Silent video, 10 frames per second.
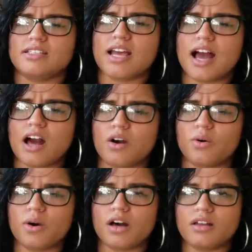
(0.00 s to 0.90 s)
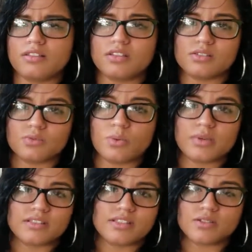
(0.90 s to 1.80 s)
how this
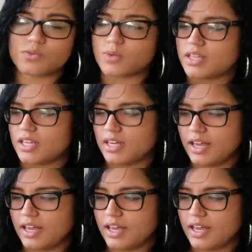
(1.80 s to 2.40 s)
woman deals with it.